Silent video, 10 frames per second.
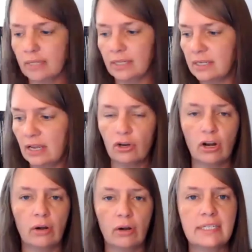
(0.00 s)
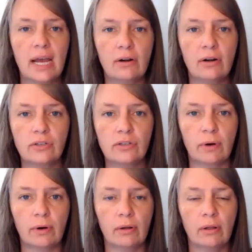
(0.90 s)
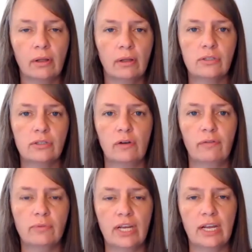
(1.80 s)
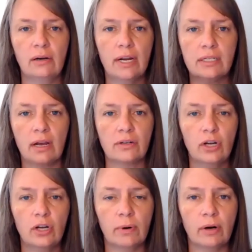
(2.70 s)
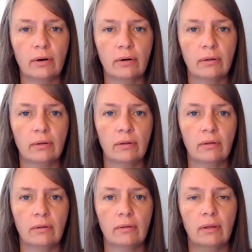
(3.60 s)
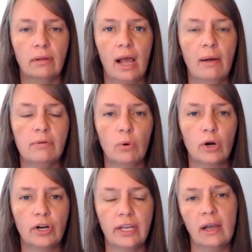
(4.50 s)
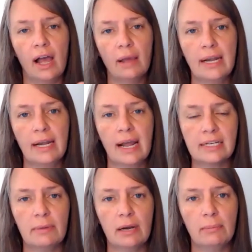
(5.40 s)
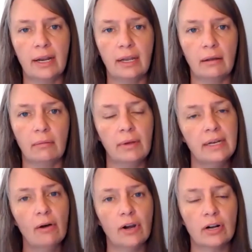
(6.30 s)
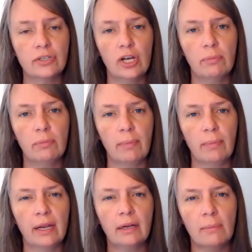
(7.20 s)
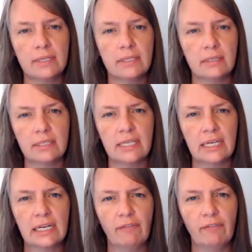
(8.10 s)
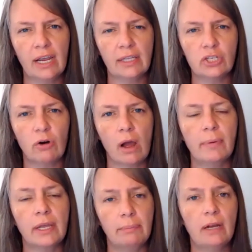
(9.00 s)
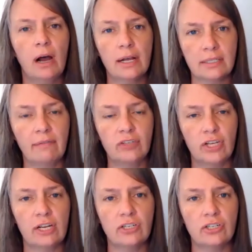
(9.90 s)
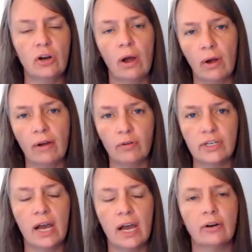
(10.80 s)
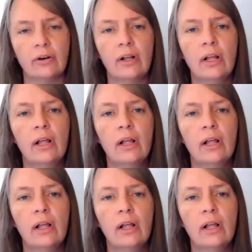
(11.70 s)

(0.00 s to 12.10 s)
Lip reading: let's say you're going to retire in October. So from January to October, I was working, I made X amount of money, but now in October, my income is significantly dropping because I've changed, I've retired.